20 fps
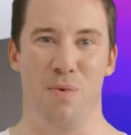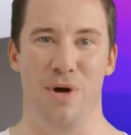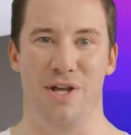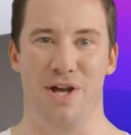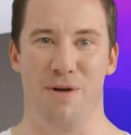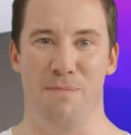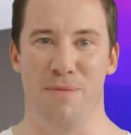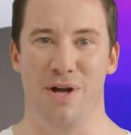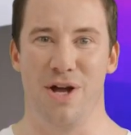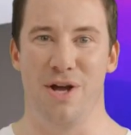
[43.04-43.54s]
when
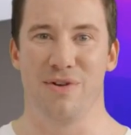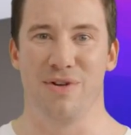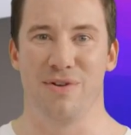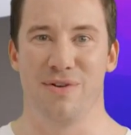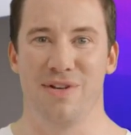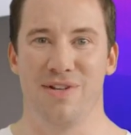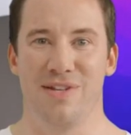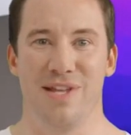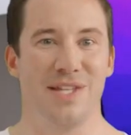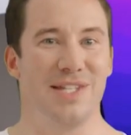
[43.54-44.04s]
compared to
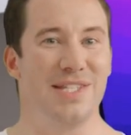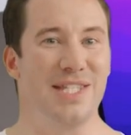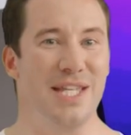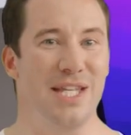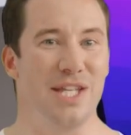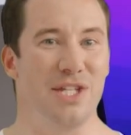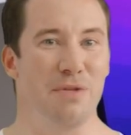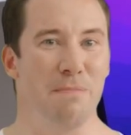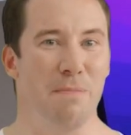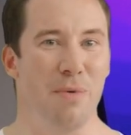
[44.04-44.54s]
the
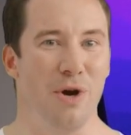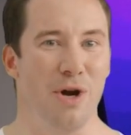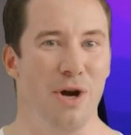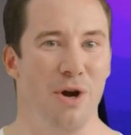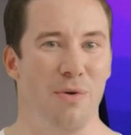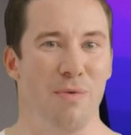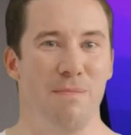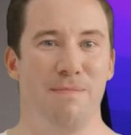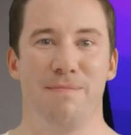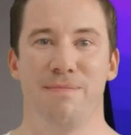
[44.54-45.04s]
16-inch
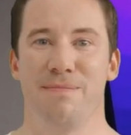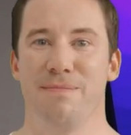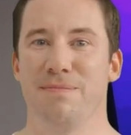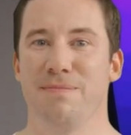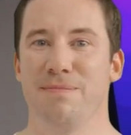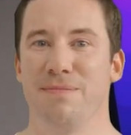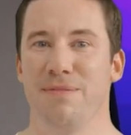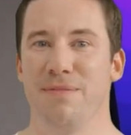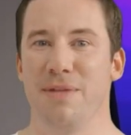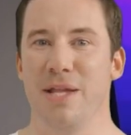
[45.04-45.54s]
Pro.
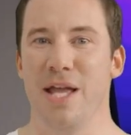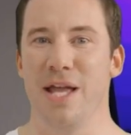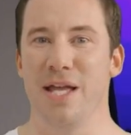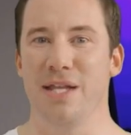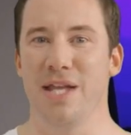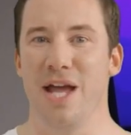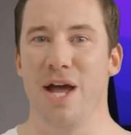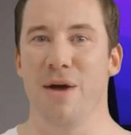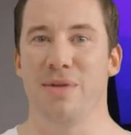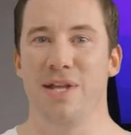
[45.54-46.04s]

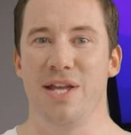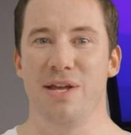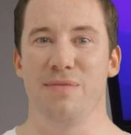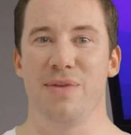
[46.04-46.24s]
Now, the